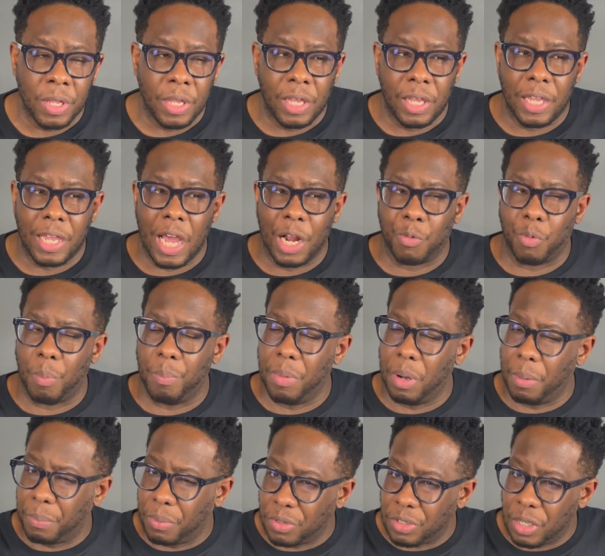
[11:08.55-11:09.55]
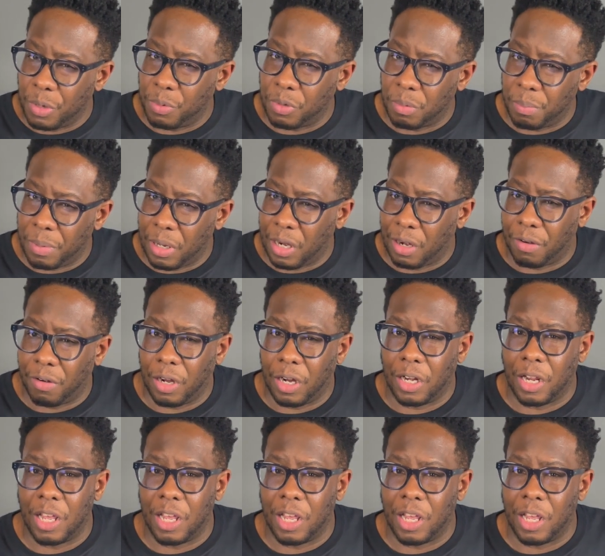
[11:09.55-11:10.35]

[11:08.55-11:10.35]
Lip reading: He kind of remembers he was married,